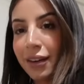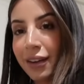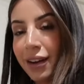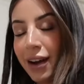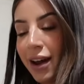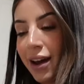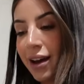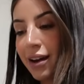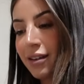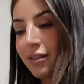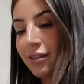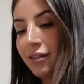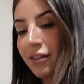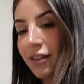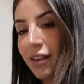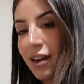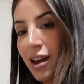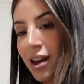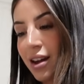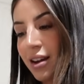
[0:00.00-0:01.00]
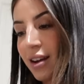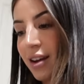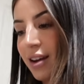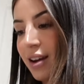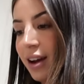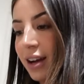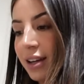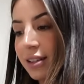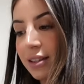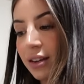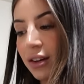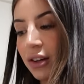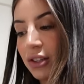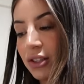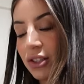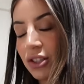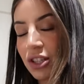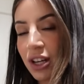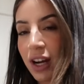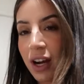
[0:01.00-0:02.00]
Have a nice hot
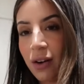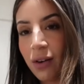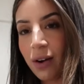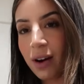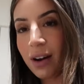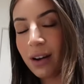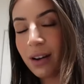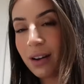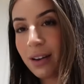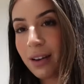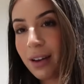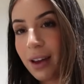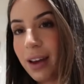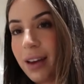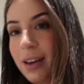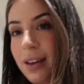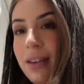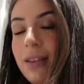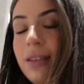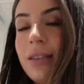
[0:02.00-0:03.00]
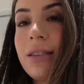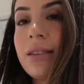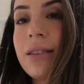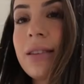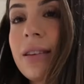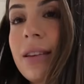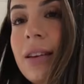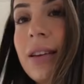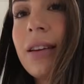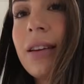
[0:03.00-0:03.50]
shower and